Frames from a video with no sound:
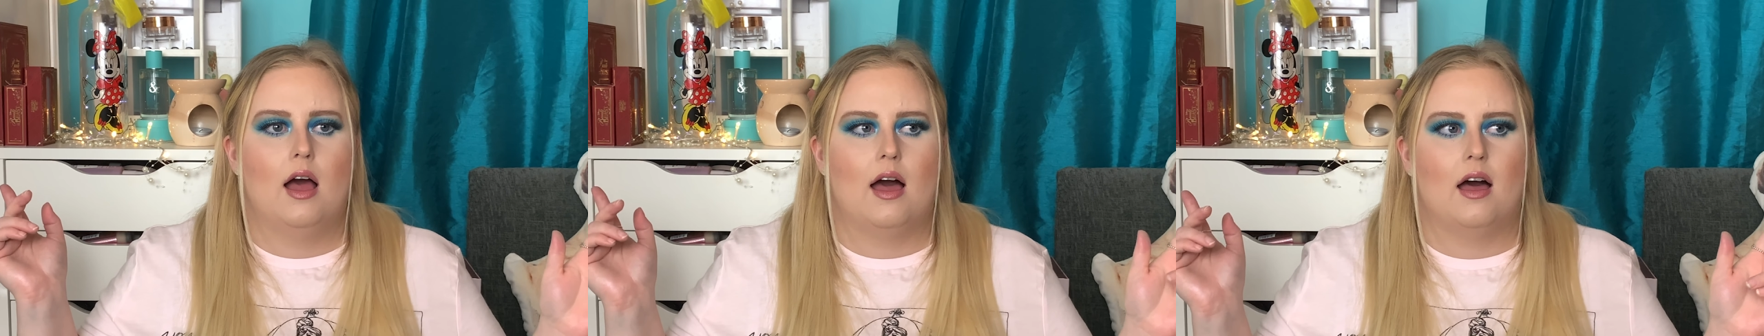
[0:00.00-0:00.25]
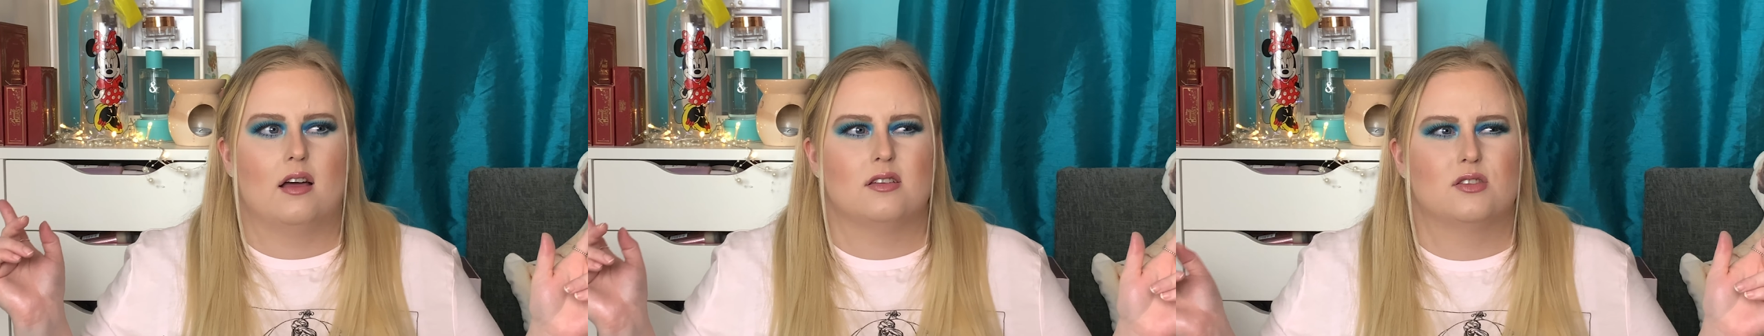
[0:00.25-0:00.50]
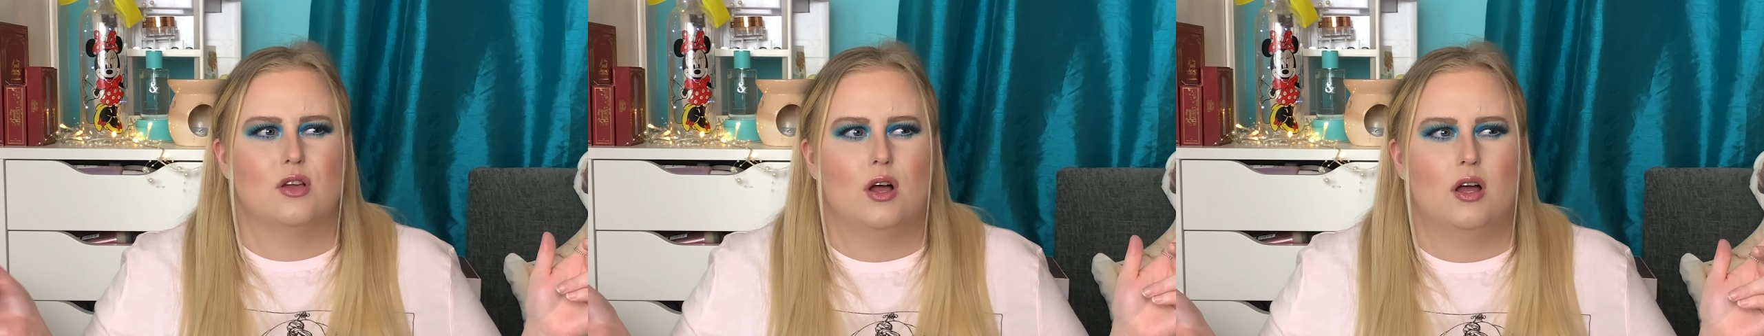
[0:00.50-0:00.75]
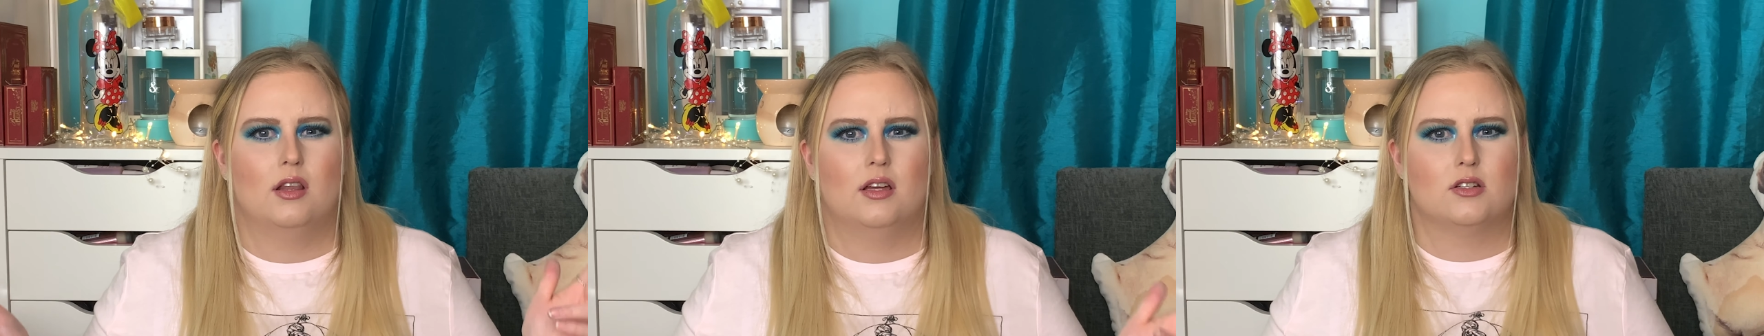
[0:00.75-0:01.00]
I
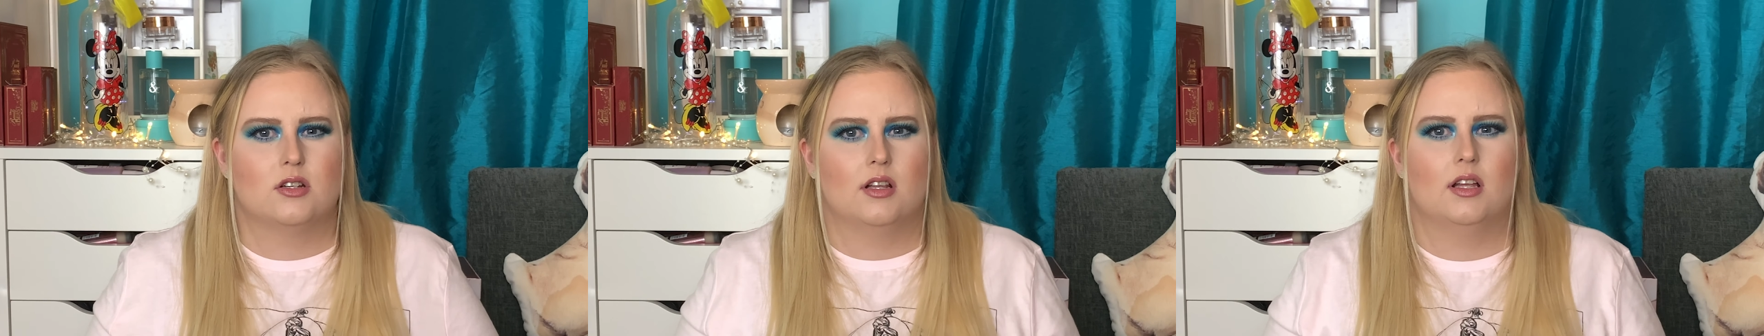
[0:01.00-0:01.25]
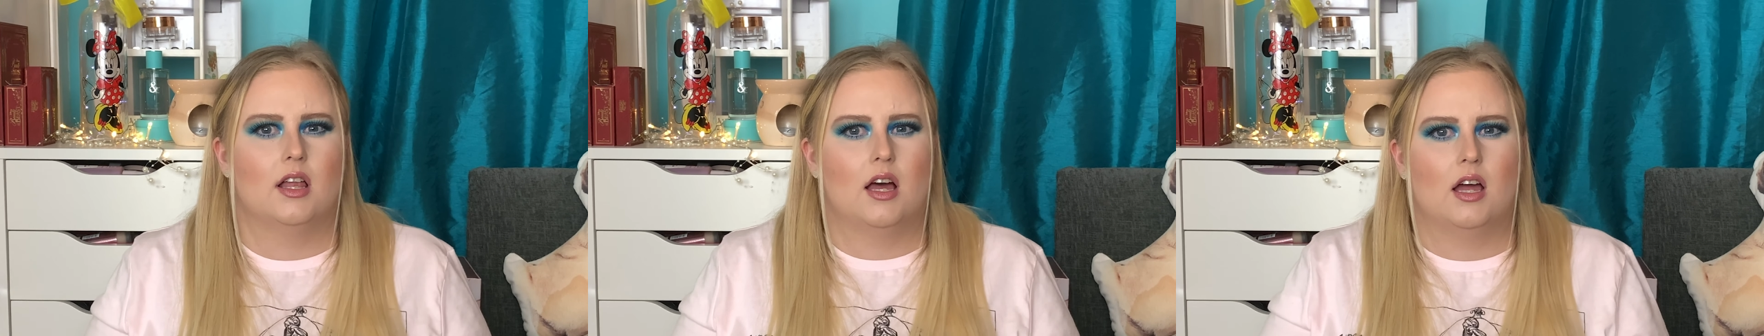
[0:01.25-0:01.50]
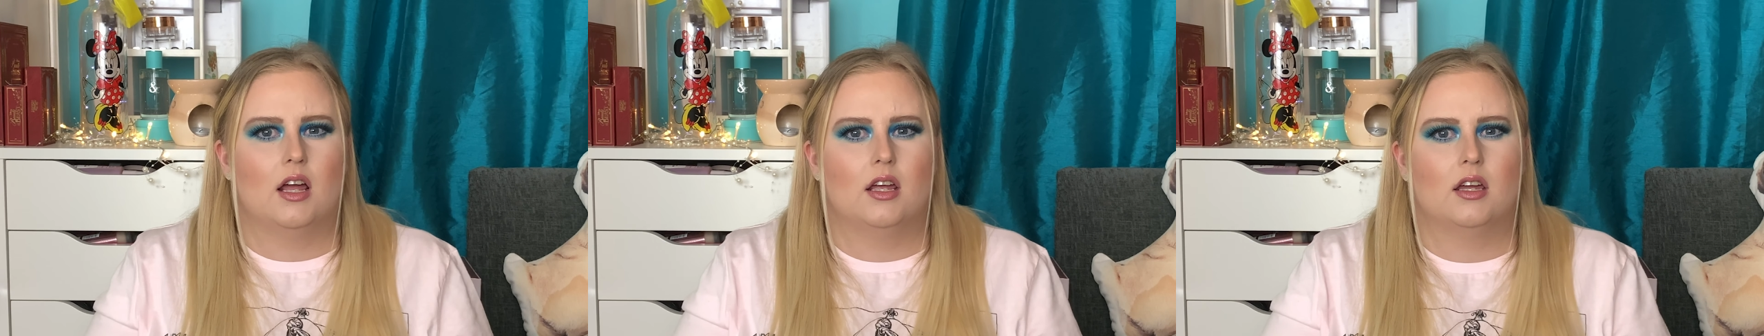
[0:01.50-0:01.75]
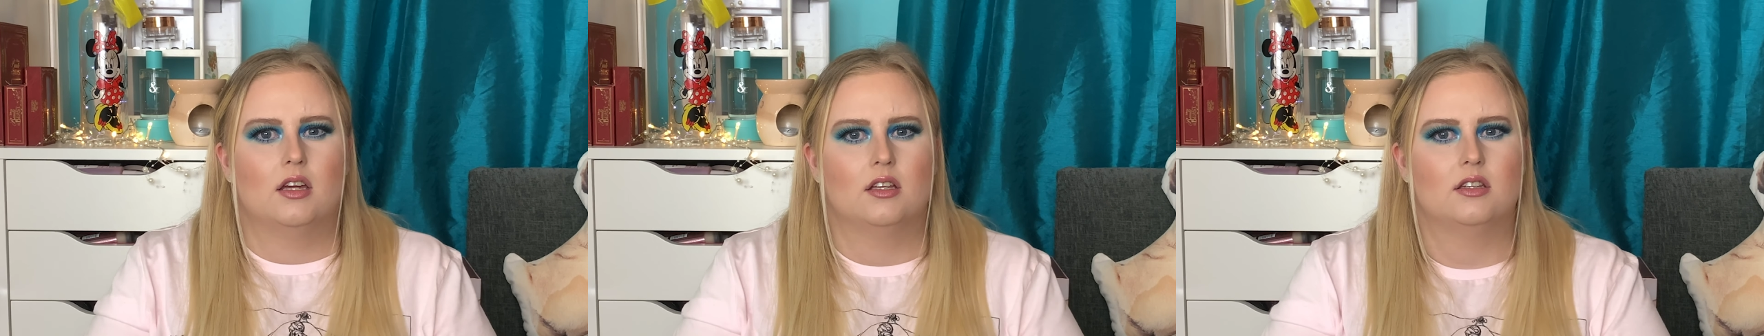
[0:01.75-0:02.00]
saw literally
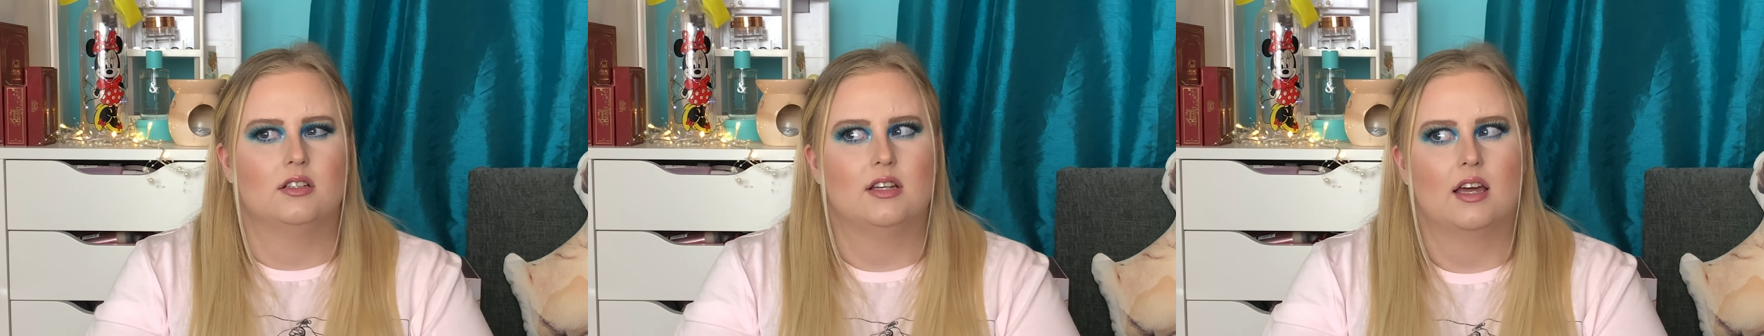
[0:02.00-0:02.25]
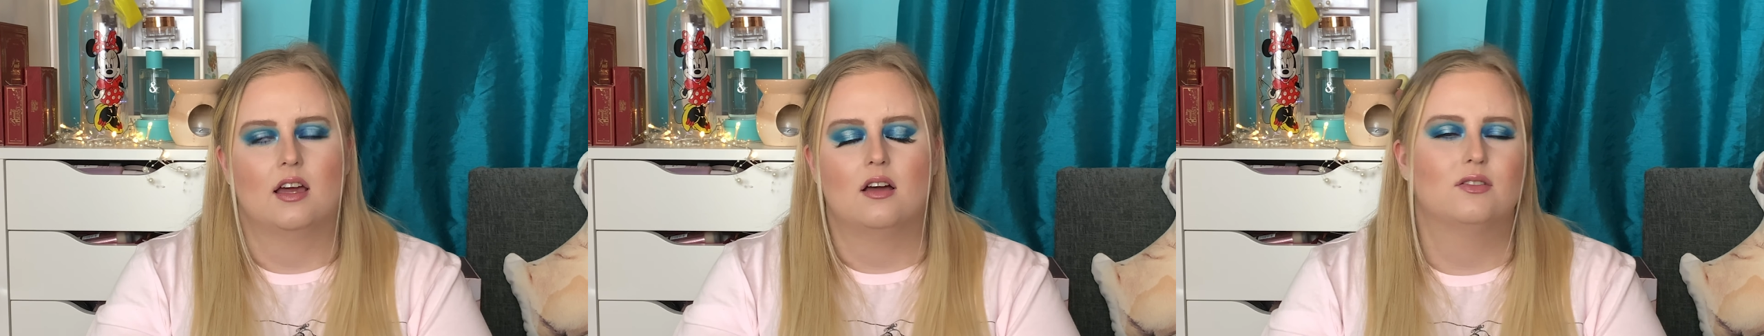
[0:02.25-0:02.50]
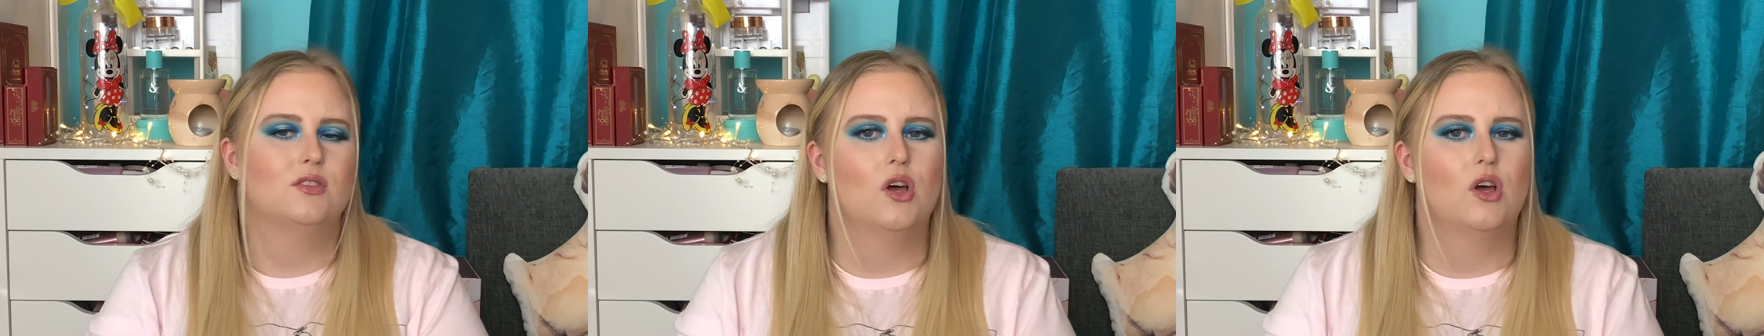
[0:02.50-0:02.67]
like the day after